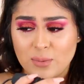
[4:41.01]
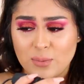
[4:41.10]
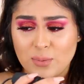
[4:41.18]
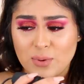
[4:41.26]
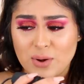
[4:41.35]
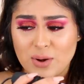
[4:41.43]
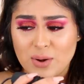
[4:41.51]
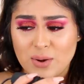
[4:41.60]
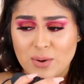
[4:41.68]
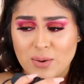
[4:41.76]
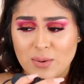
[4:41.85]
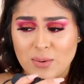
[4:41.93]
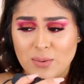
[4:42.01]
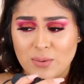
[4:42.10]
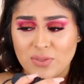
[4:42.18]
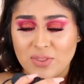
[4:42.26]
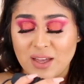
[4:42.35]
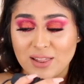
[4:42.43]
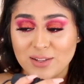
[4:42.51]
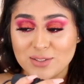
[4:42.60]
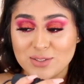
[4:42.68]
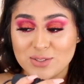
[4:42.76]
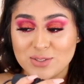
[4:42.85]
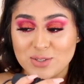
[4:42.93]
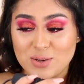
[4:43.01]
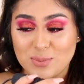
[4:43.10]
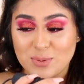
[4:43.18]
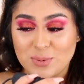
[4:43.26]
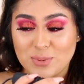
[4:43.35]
Whoa, that looks super